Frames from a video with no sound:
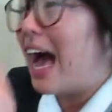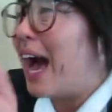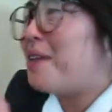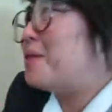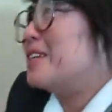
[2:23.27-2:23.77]

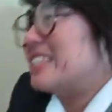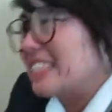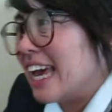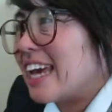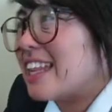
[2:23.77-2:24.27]
I wouldn't
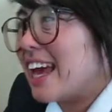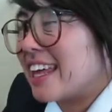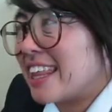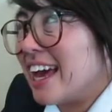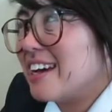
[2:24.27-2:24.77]
say it
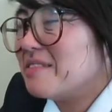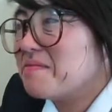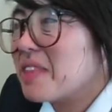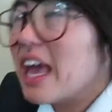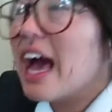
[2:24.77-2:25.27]
like that.
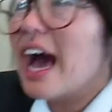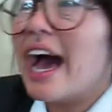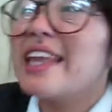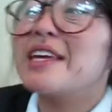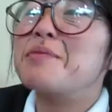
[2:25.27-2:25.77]

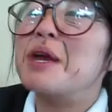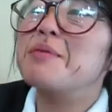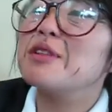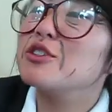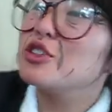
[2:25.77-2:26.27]
I think
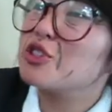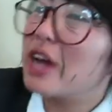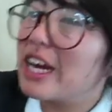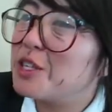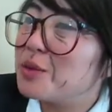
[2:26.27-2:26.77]
people are just
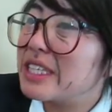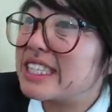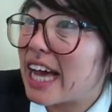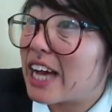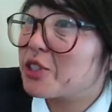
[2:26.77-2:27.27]
trying to
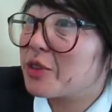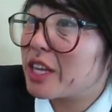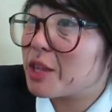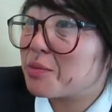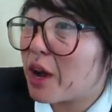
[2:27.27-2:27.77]

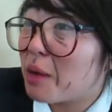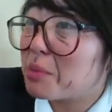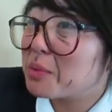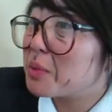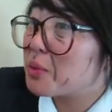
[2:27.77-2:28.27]
exaggerate the
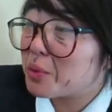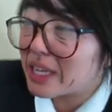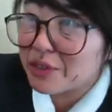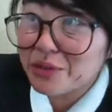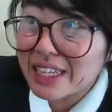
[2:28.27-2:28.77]
problem
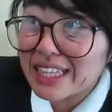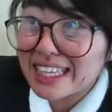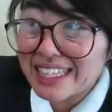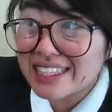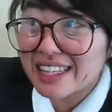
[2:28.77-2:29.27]
when it
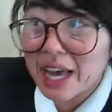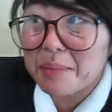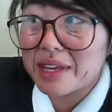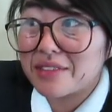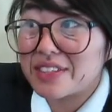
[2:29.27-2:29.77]
really isn't
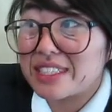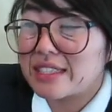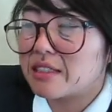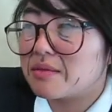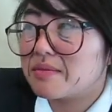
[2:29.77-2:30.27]
that big of a
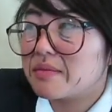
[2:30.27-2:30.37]
deal.